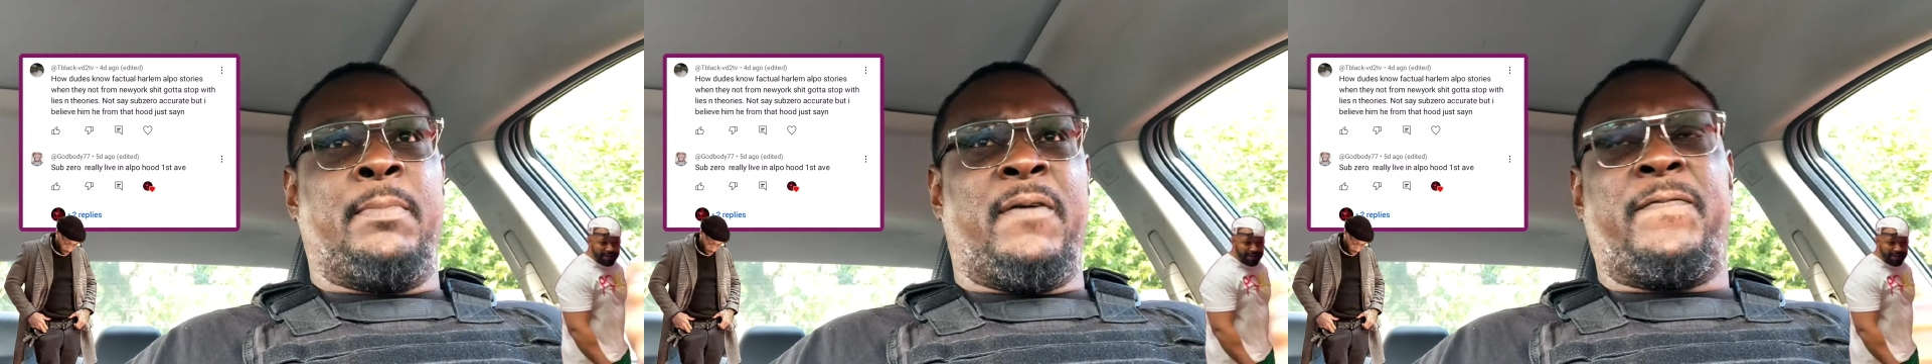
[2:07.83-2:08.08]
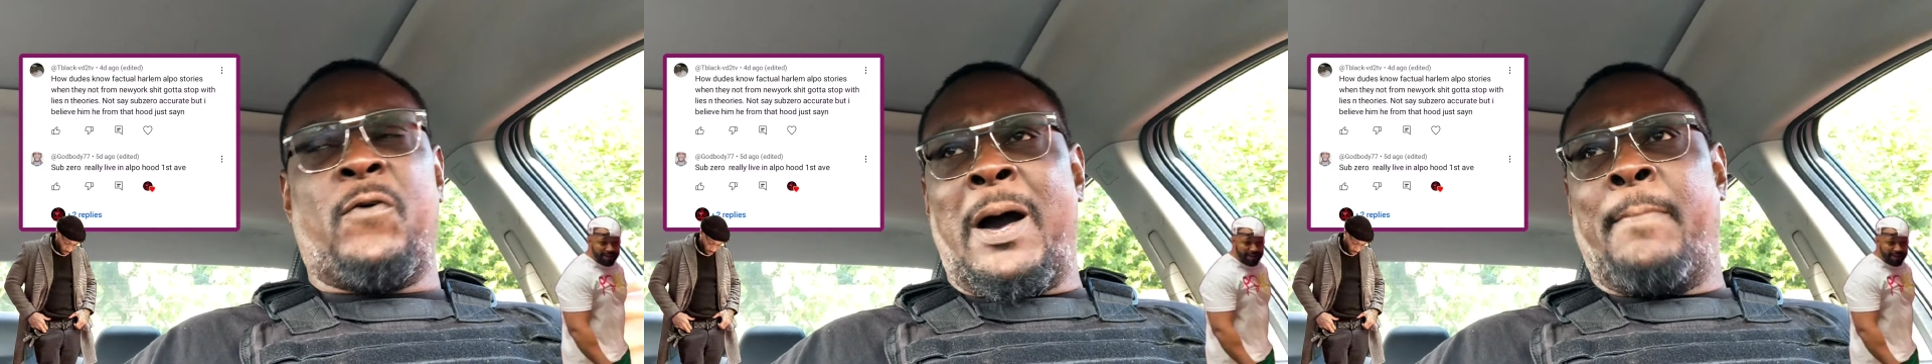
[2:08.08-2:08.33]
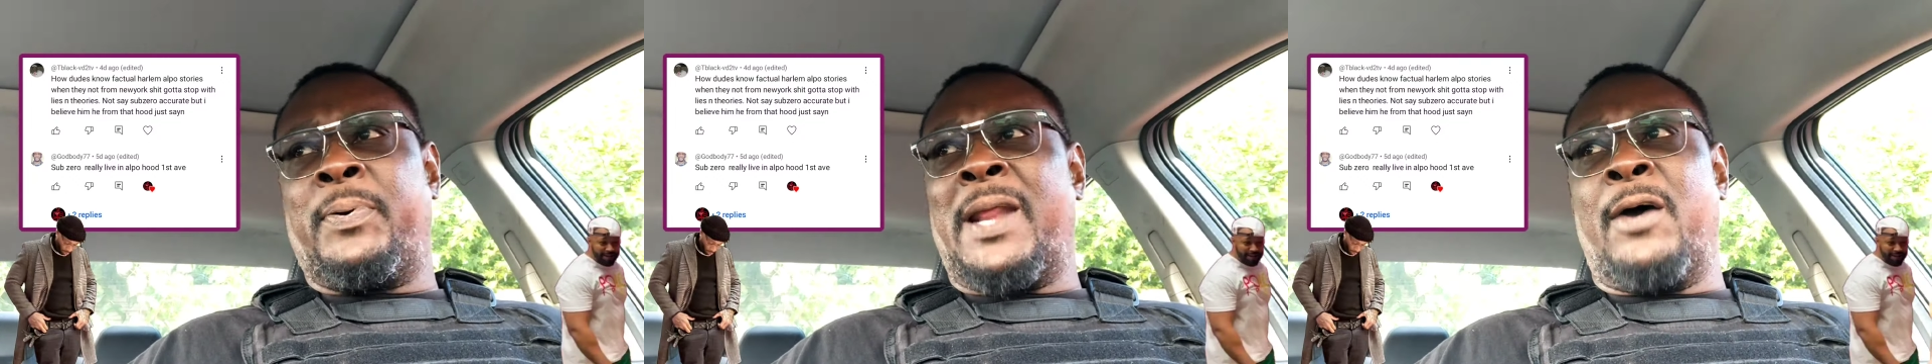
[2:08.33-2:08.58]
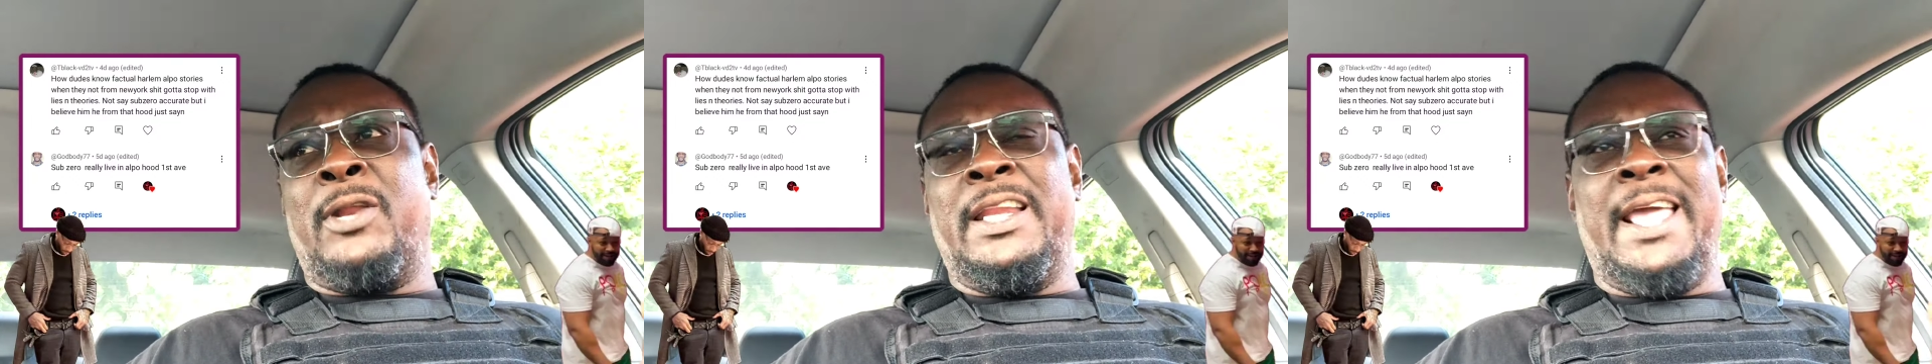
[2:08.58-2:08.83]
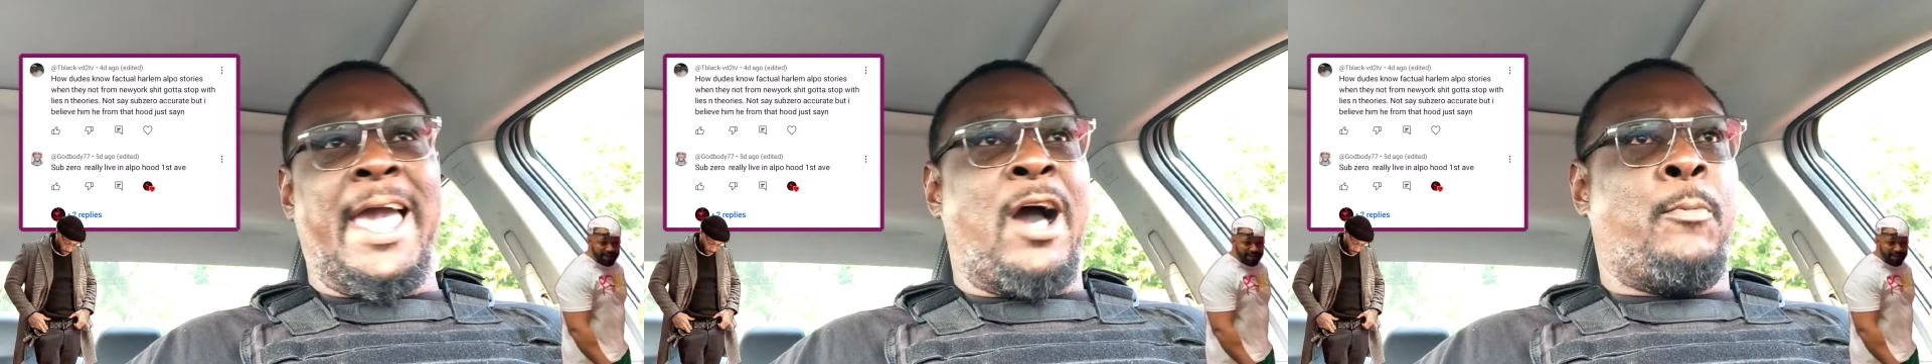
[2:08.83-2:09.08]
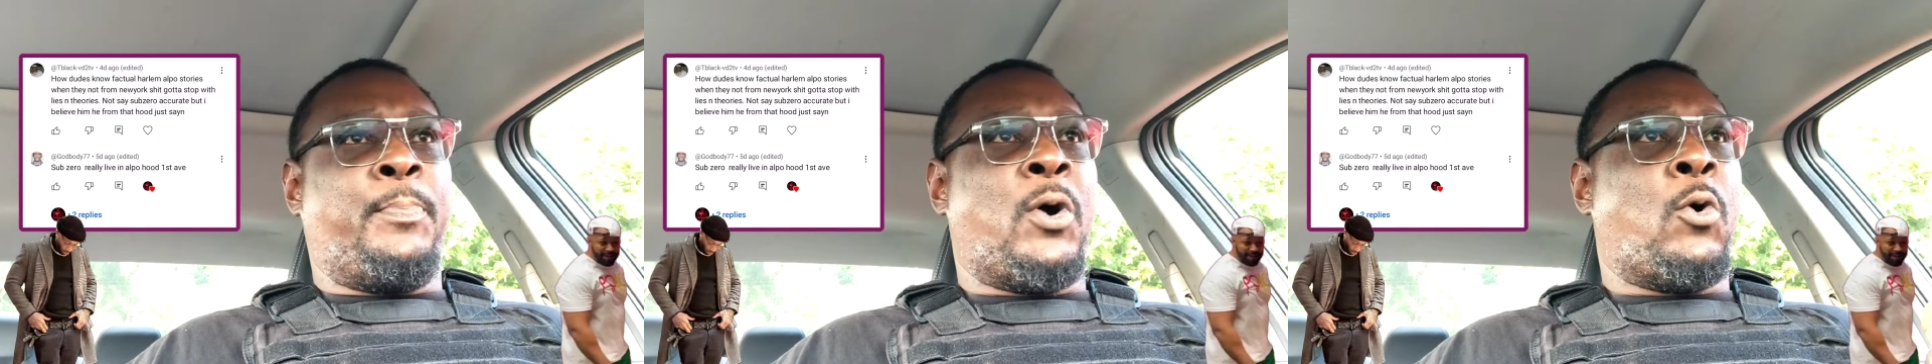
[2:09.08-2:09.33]
to before I put out any
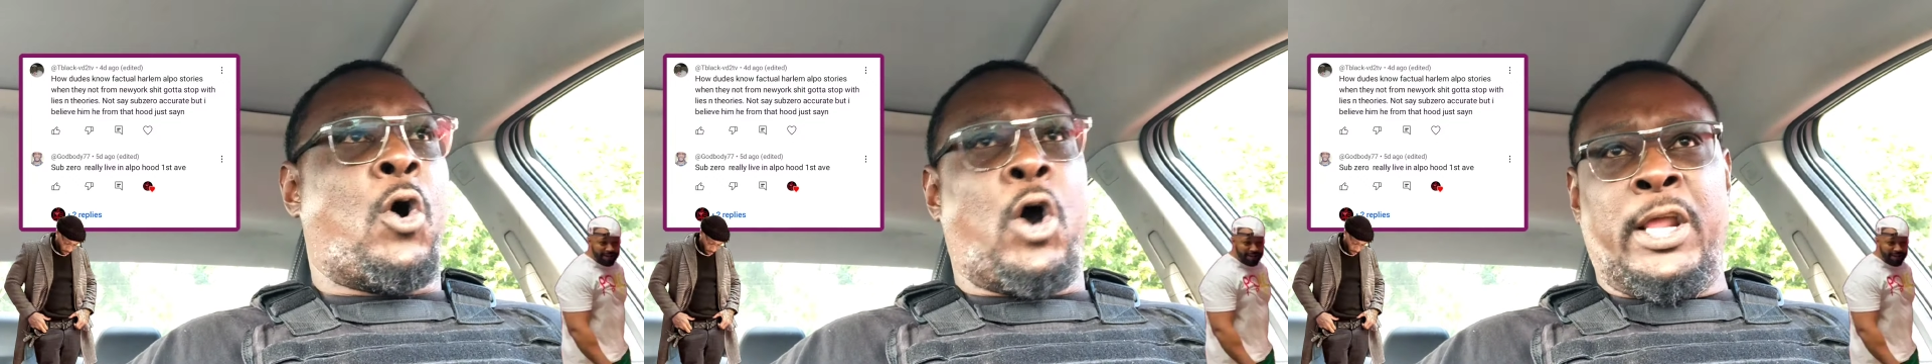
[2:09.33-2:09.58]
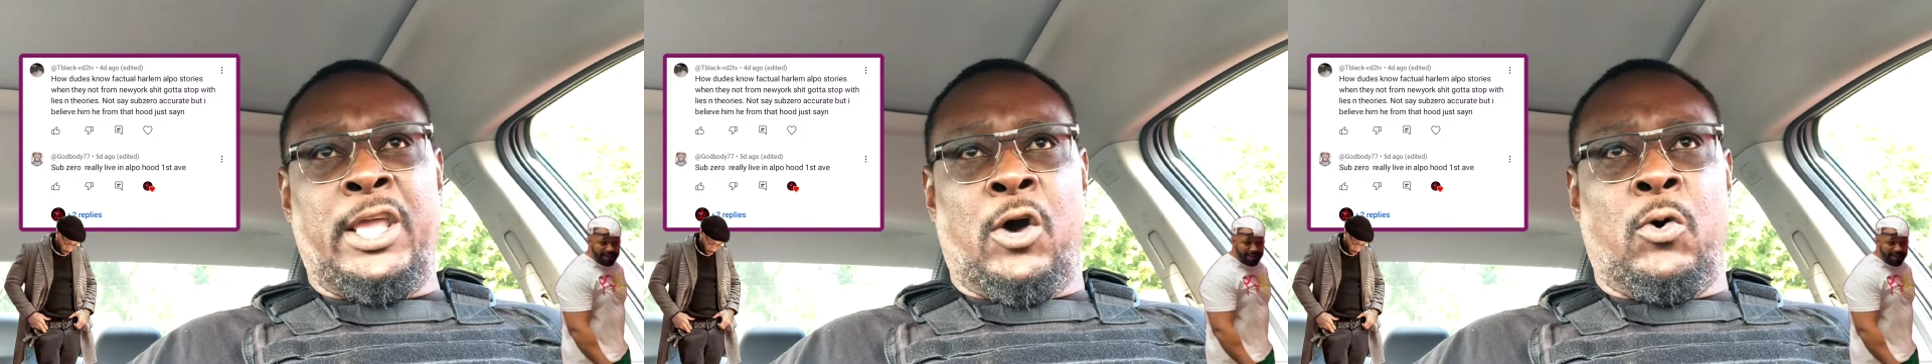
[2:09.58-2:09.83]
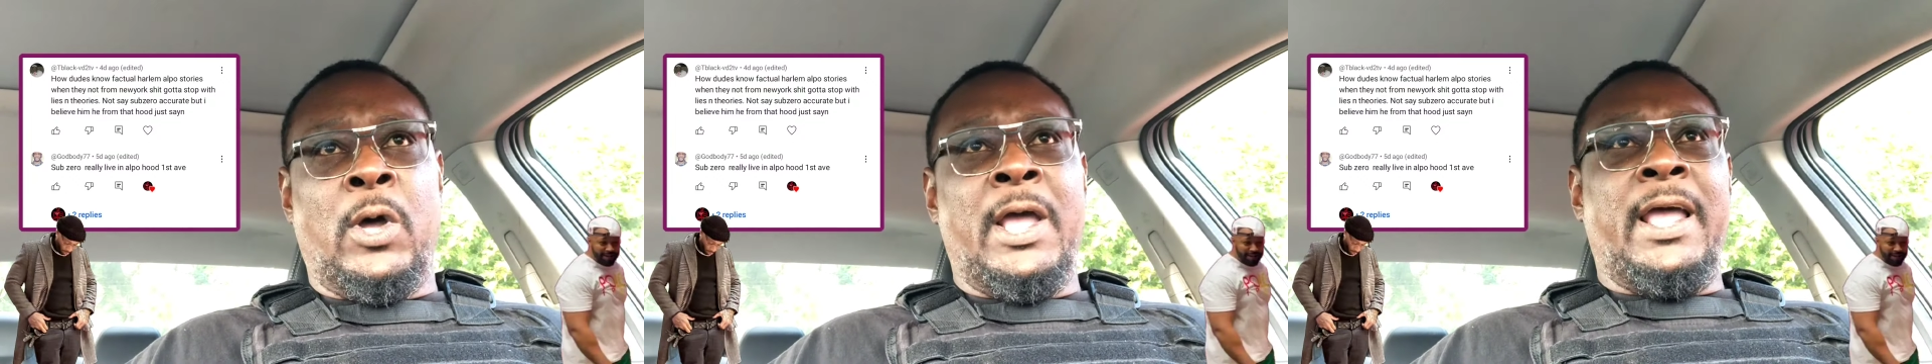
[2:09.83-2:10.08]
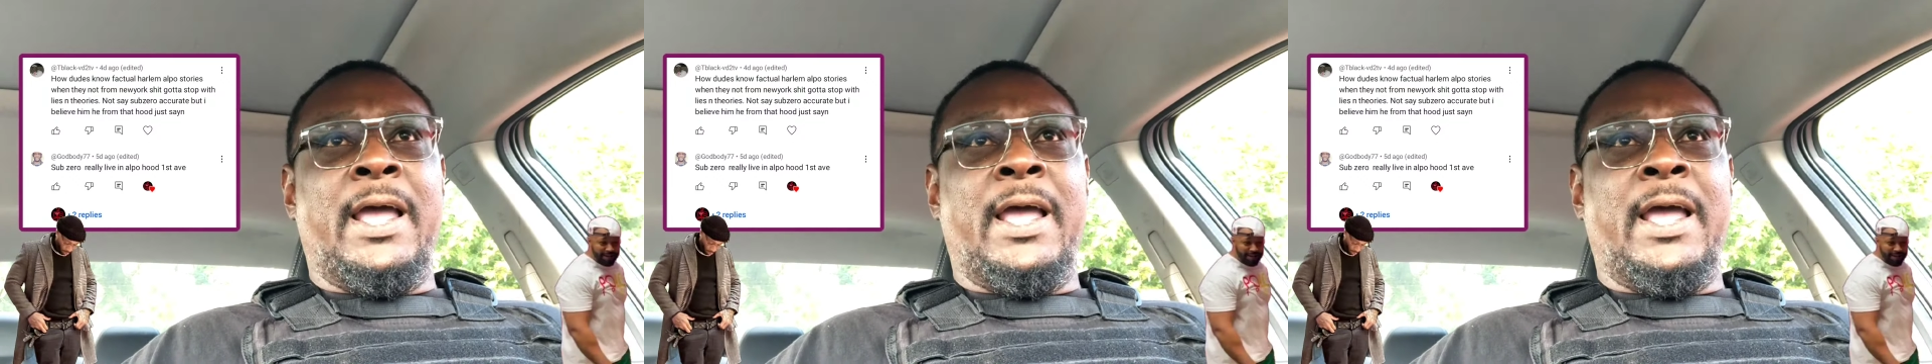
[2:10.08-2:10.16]
Alpo audio